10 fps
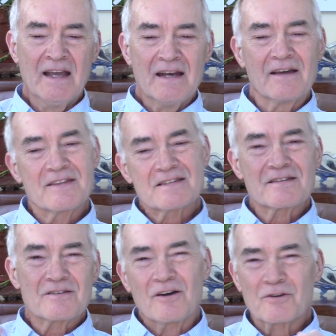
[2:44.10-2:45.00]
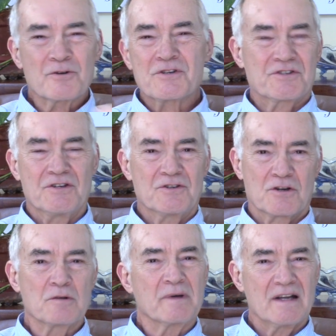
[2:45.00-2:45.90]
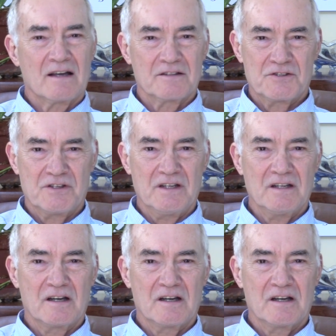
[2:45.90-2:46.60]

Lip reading: Now, this is all Christian terminology